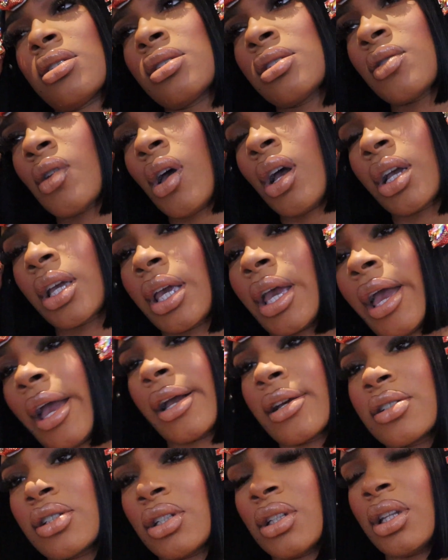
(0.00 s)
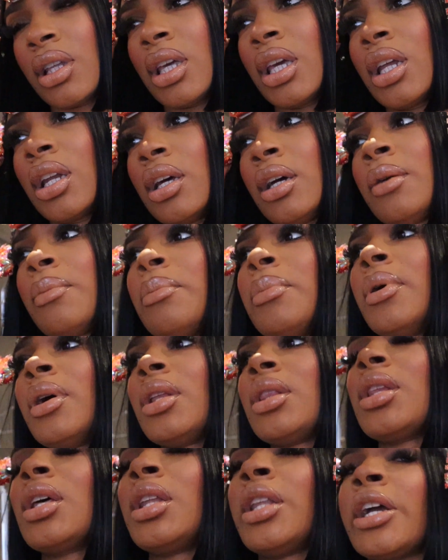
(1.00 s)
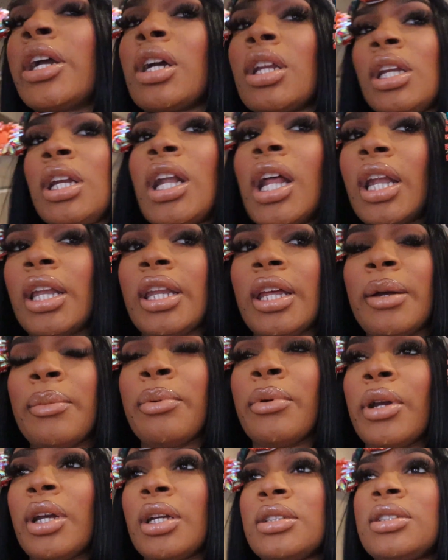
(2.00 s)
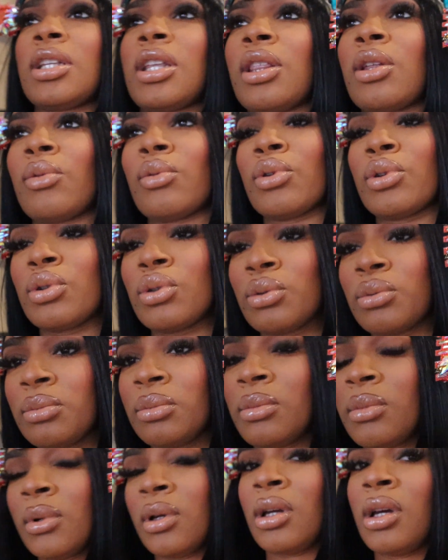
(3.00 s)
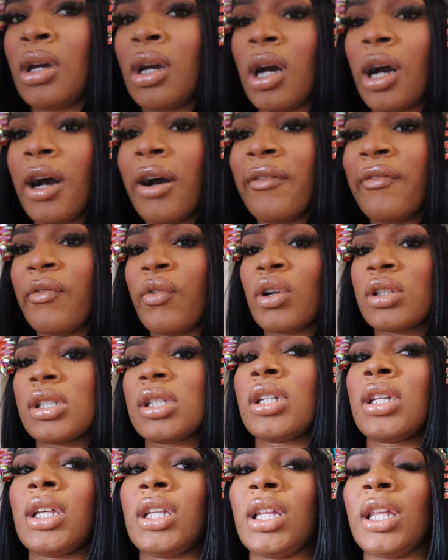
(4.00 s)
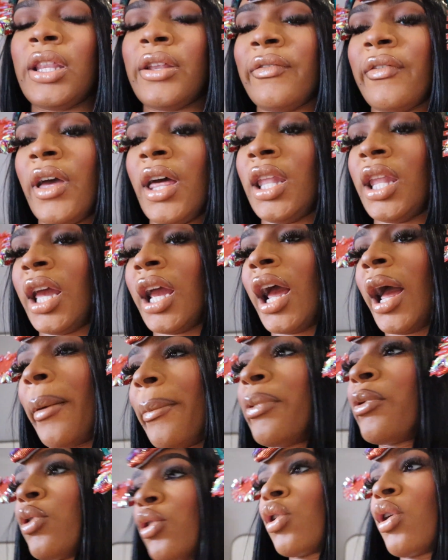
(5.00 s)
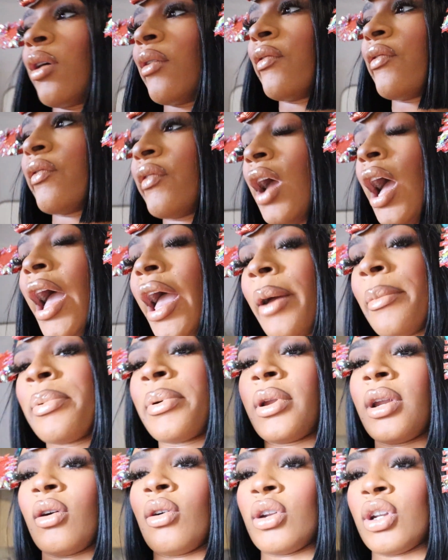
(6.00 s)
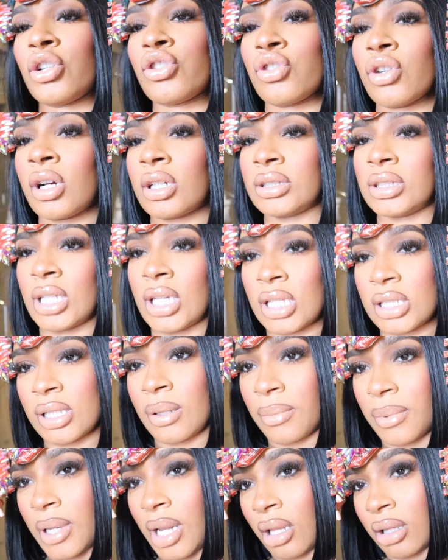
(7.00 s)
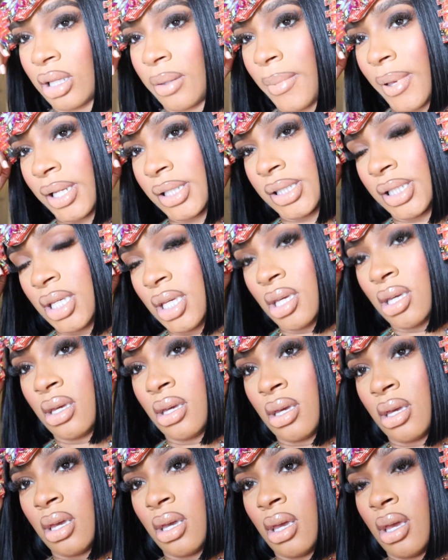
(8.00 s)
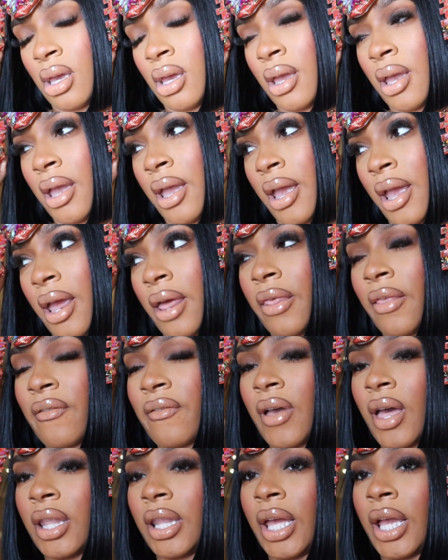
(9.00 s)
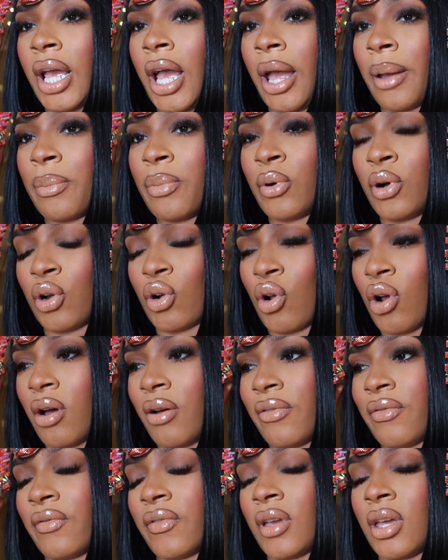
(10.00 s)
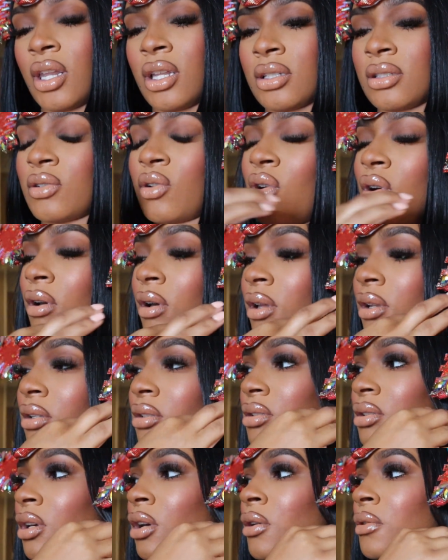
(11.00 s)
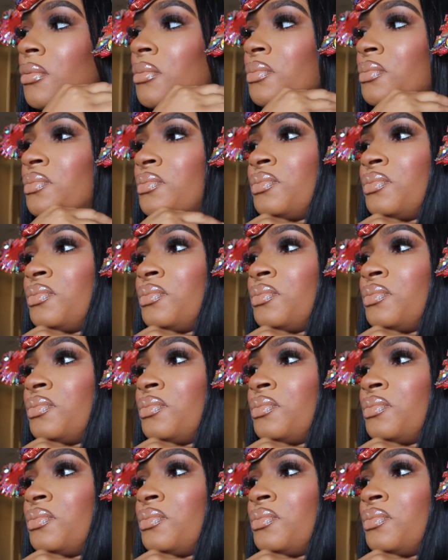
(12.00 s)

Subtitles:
so I can actually get up. But the liquor that I did bring to the room, unfortunately, the valet guy pulled off. I had put it on the trunk to get something out the back seat, and the valet guy pulled off and it's gone. So